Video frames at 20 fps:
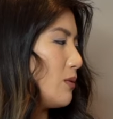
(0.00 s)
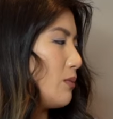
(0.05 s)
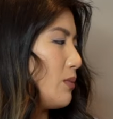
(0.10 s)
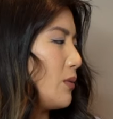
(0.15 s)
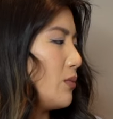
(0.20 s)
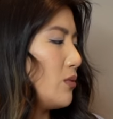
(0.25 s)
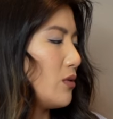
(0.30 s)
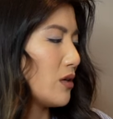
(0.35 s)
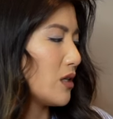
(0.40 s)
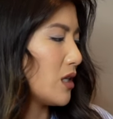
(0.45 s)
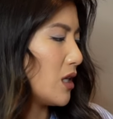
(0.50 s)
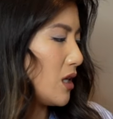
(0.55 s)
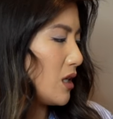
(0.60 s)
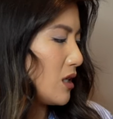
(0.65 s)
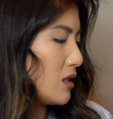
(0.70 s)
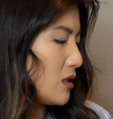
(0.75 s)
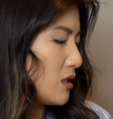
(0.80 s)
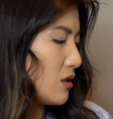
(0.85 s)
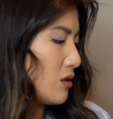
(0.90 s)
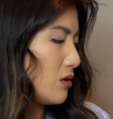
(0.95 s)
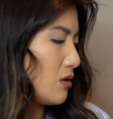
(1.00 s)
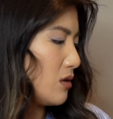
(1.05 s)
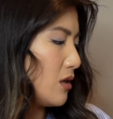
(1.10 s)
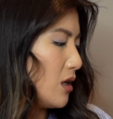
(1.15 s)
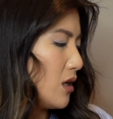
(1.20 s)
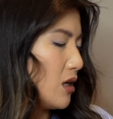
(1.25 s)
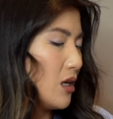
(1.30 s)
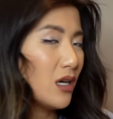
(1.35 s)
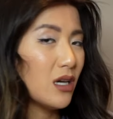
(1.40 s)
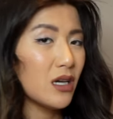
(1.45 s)
but people are clearly still
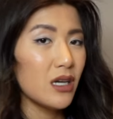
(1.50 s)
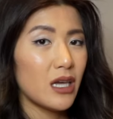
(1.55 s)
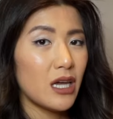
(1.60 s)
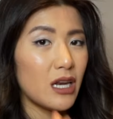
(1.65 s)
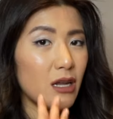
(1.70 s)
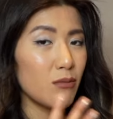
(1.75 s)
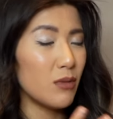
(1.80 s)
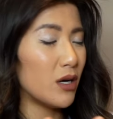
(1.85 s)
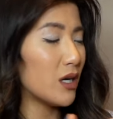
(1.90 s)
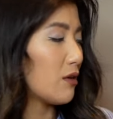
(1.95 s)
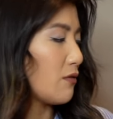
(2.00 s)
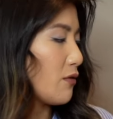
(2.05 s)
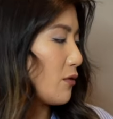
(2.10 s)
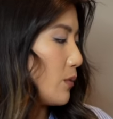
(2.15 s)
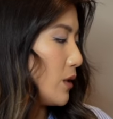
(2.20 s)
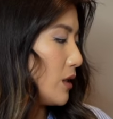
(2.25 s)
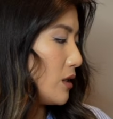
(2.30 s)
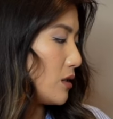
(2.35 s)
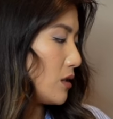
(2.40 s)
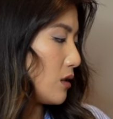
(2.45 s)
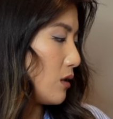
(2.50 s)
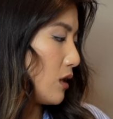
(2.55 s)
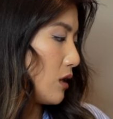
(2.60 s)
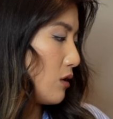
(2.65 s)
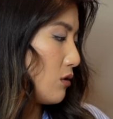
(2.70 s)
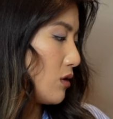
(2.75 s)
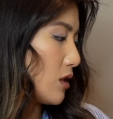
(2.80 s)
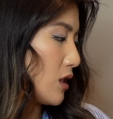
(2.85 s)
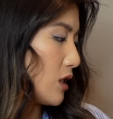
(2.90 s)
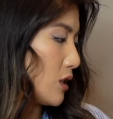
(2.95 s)
getting money from it, so they're
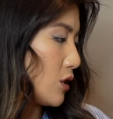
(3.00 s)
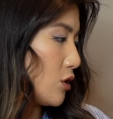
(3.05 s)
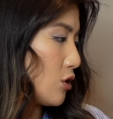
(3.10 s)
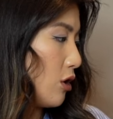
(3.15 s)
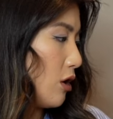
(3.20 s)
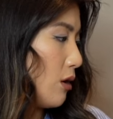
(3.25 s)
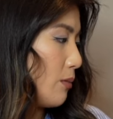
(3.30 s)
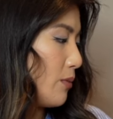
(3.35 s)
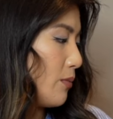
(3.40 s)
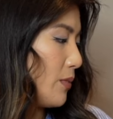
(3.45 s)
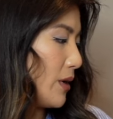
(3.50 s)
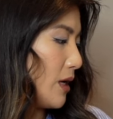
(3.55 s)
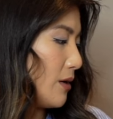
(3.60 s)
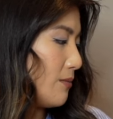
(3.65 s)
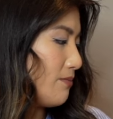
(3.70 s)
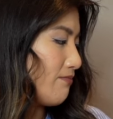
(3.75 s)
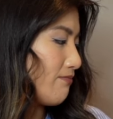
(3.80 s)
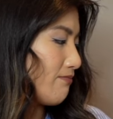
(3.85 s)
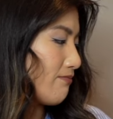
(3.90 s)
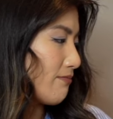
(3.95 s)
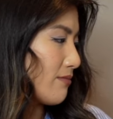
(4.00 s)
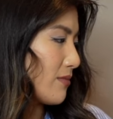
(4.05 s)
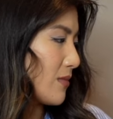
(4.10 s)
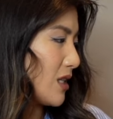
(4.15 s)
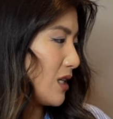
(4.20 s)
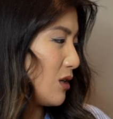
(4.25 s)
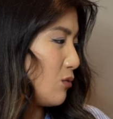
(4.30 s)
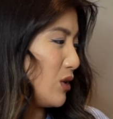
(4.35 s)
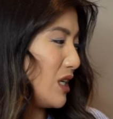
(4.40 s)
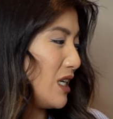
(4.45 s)
not going to stop. But
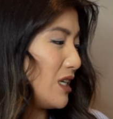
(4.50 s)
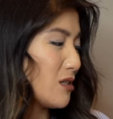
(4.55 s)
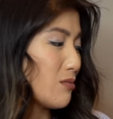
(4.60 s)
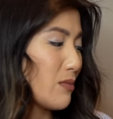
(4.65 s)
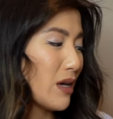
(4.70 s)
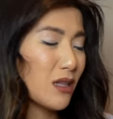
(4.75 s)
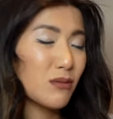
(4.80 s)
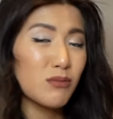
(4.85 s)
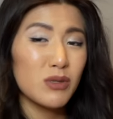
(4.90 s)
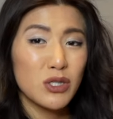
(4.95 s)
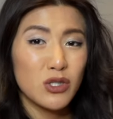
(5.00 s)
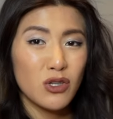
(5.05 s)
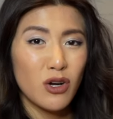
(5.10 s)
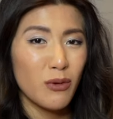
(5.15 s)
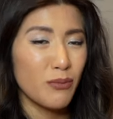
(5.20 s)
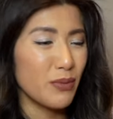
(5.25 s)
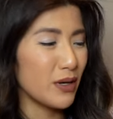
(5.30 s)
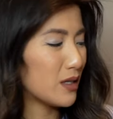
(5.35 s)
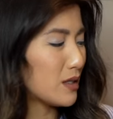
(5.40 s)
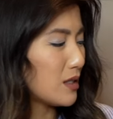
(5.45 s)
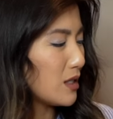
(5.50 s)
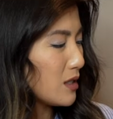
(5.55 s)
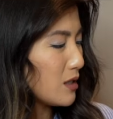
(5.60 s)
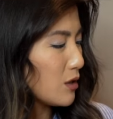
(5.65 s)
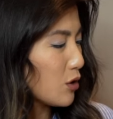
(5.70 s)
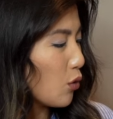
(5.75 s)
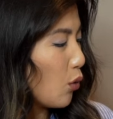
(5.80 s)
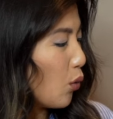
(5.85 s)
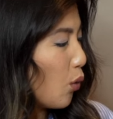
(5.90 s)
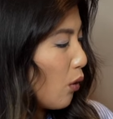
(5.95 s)
we need to make them stop, because these
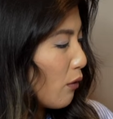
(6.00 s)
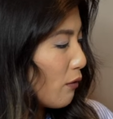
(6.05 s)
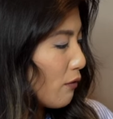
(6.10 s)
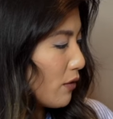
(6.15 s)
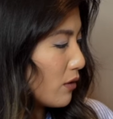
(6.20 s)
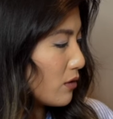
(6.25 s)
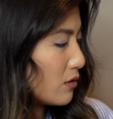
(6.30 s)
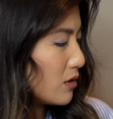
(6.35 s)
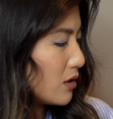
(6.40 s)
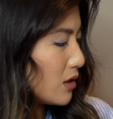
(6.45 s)
look awful.